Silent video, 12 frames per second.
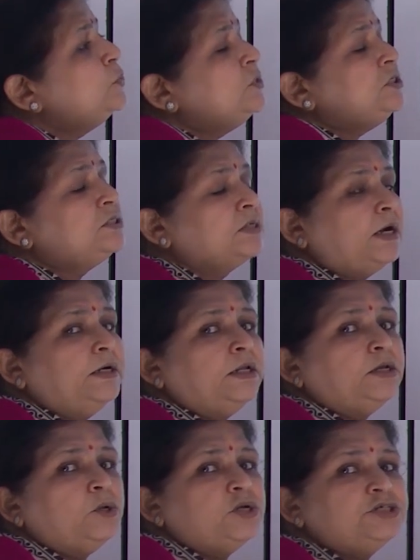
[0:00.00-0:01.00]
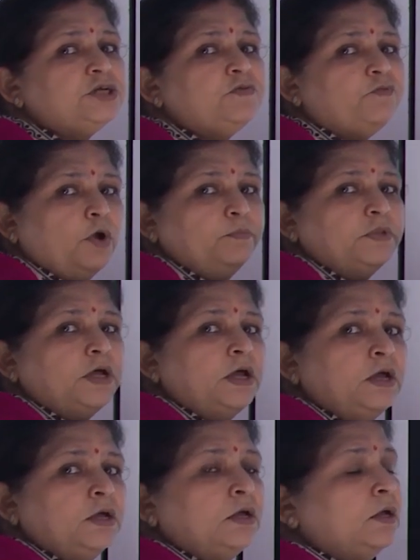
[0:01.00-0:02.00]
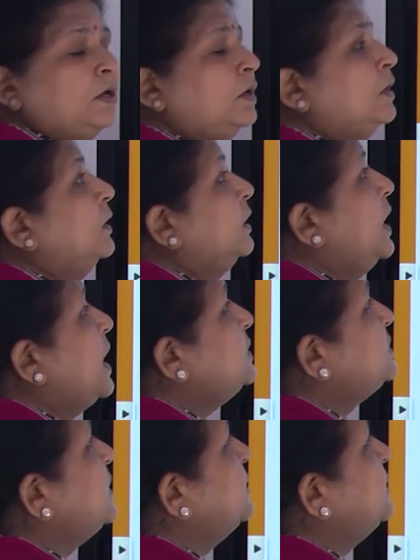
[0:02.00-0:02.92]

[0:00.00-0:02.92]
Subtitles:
which is continuation from the last